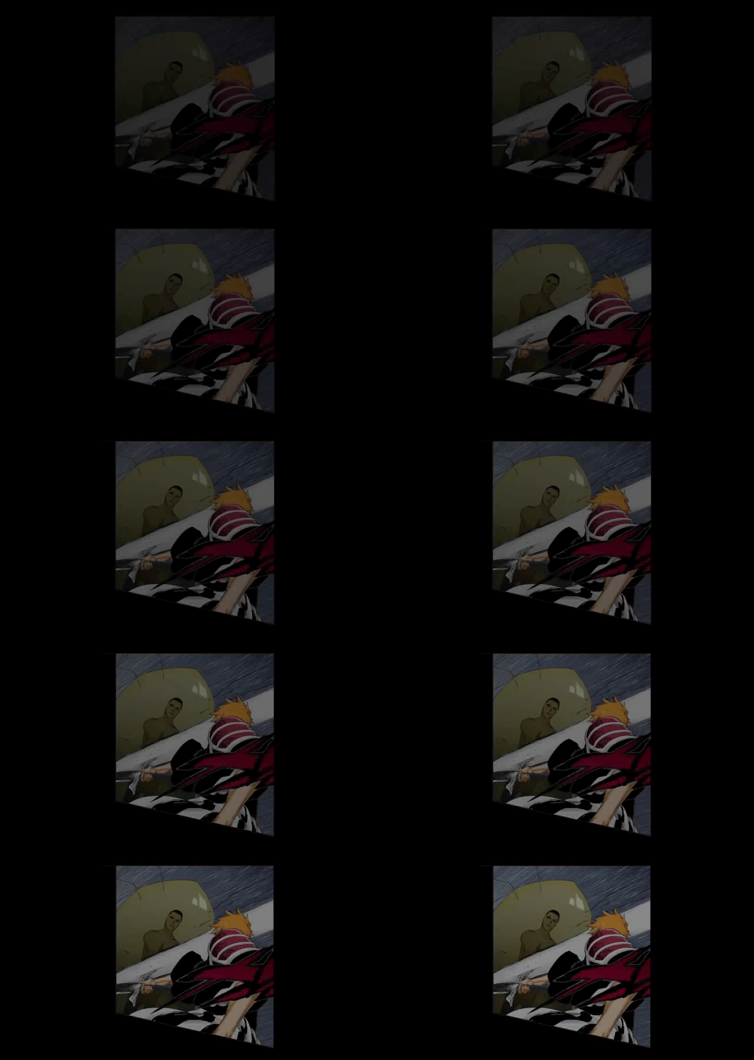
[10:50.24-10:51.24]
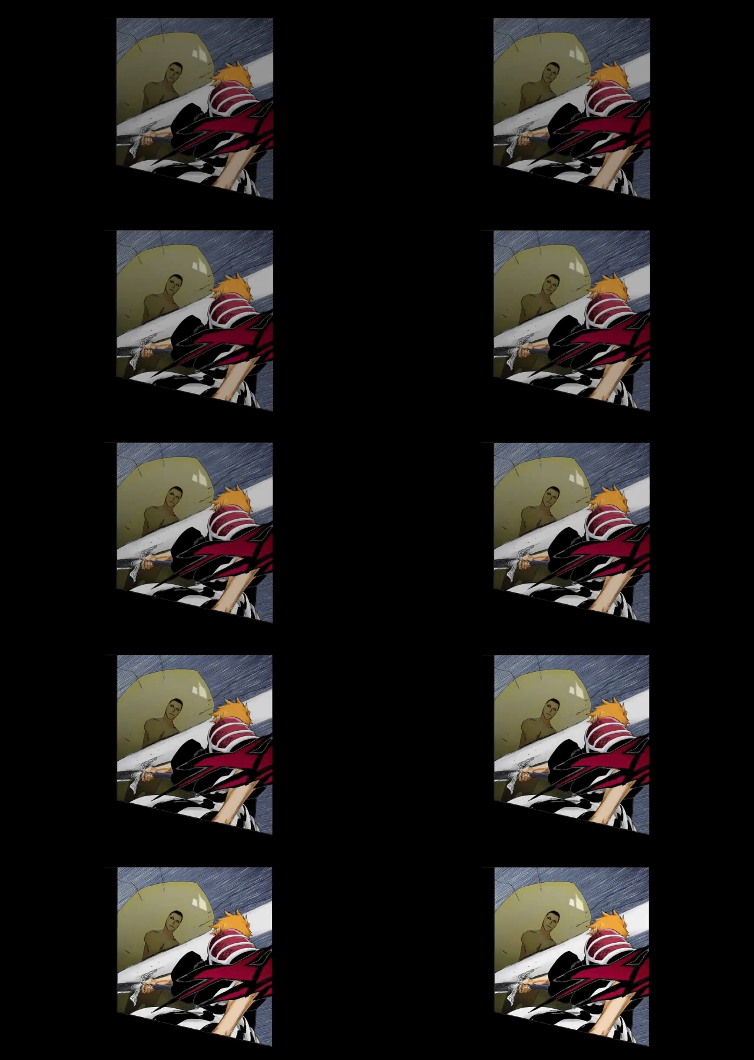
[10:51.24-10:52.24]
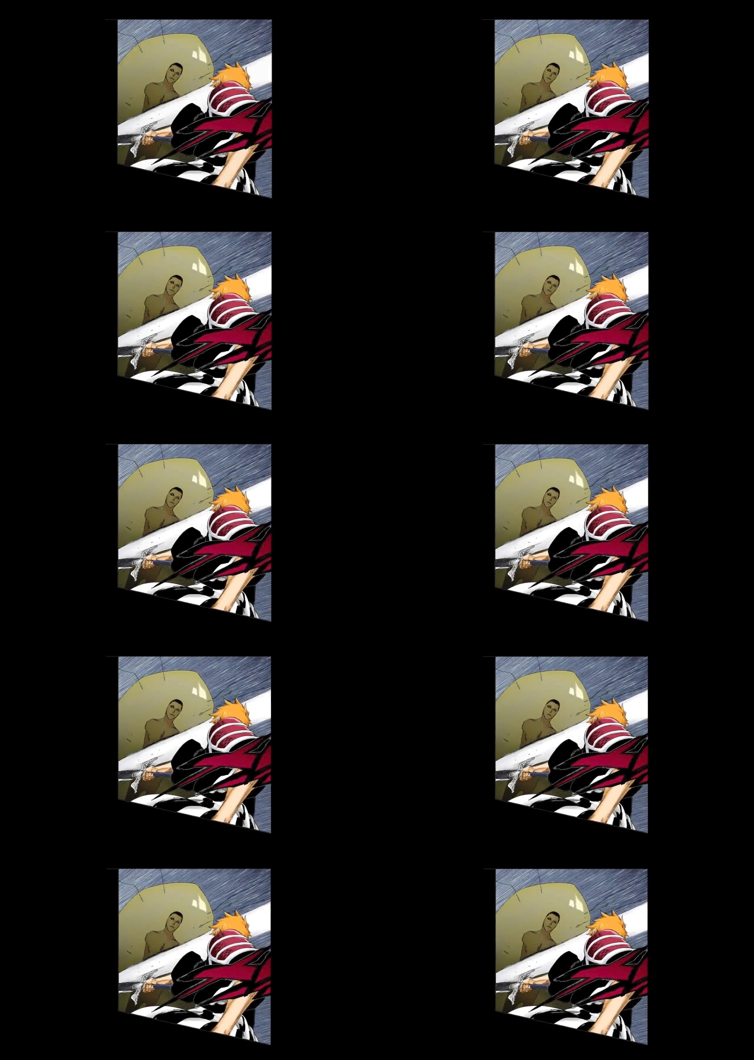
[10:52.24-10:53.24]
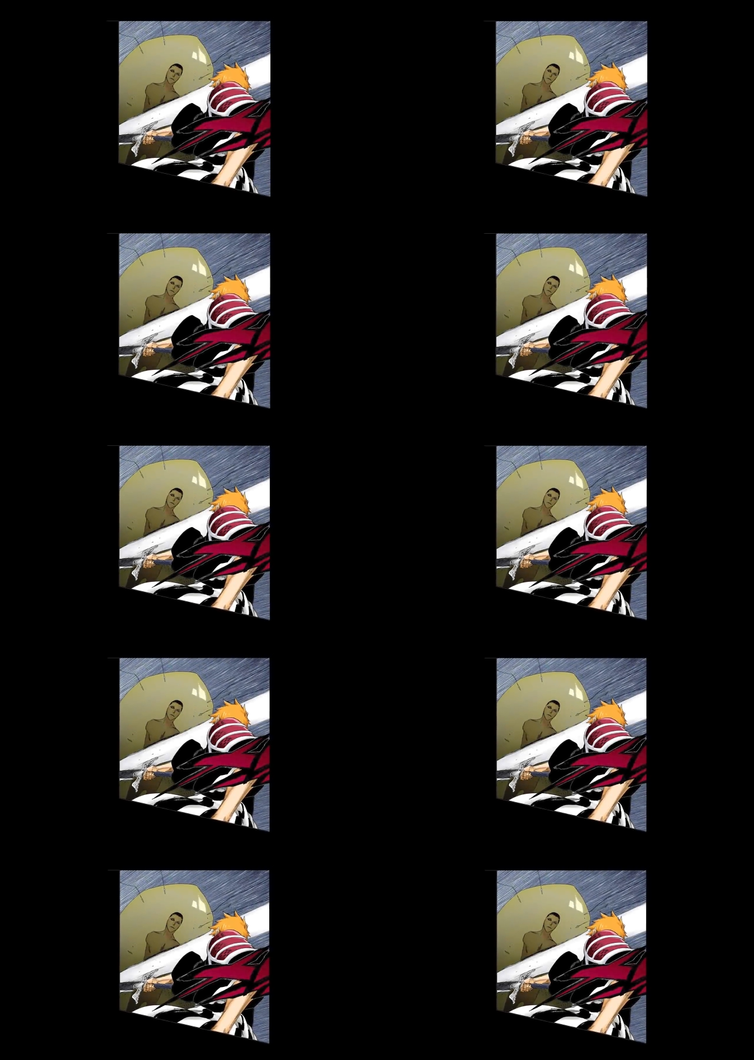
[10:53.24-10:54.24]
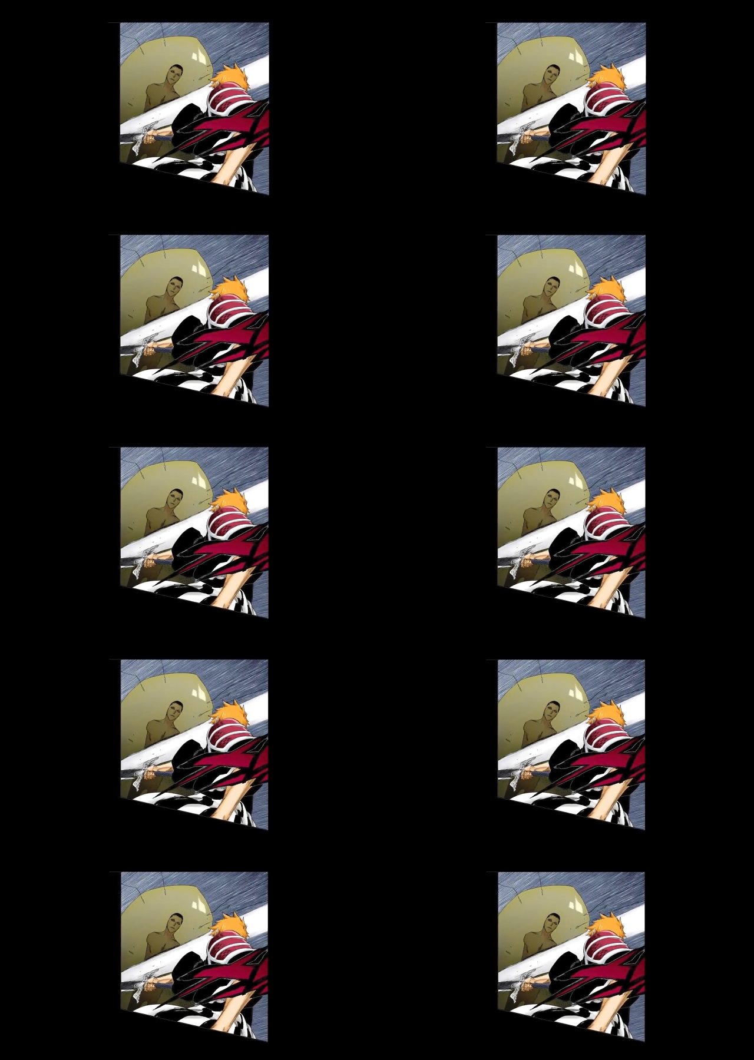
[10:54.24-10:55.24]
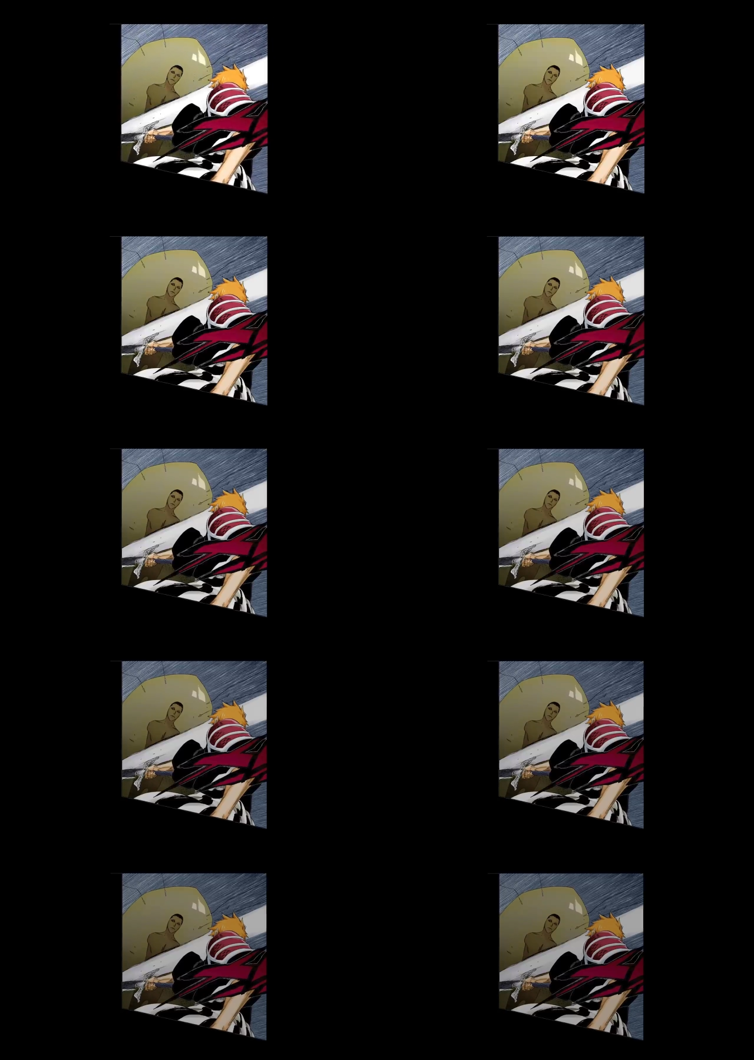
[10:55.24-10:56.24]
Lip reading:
[unreadable: no face in view]